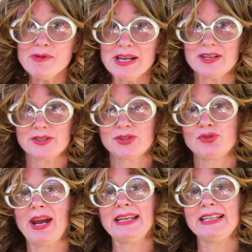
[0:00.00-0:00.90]
wheels
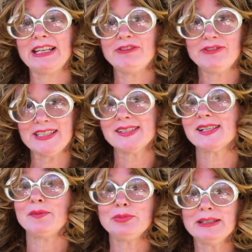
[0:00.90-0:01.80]
trying to convince
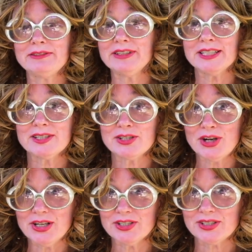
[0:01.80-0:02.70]
oblivious
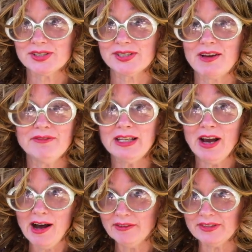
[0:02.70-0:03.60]
judges of the
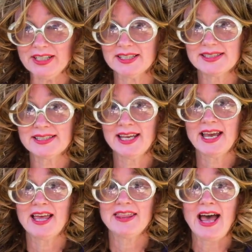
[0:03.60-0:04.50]
obvious,
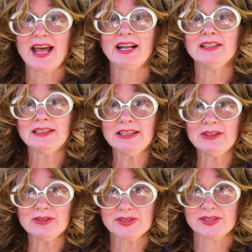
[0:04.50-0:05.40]
that a
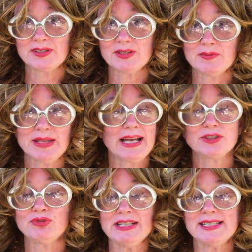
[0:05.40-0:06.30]
legal system that
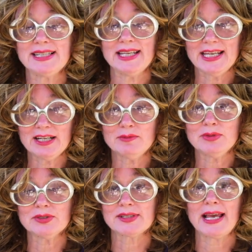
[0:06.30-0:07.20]
treats
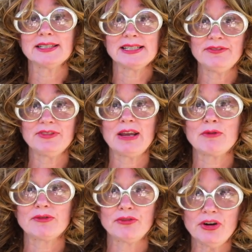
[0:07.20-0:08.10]
animals as if they
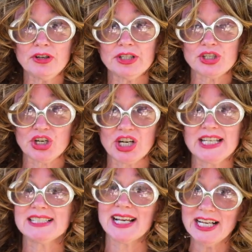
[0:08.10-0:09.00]
were furniture
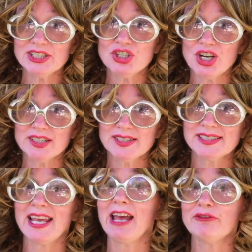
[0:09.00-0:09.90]
is unjust
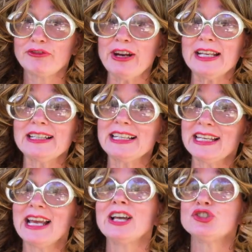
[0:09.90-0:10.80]
and frankly
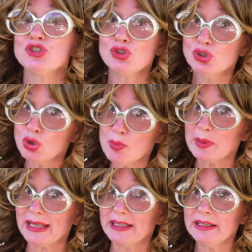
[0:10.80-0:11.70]

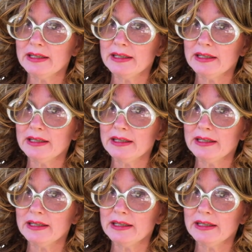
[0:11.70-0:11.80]
stupid,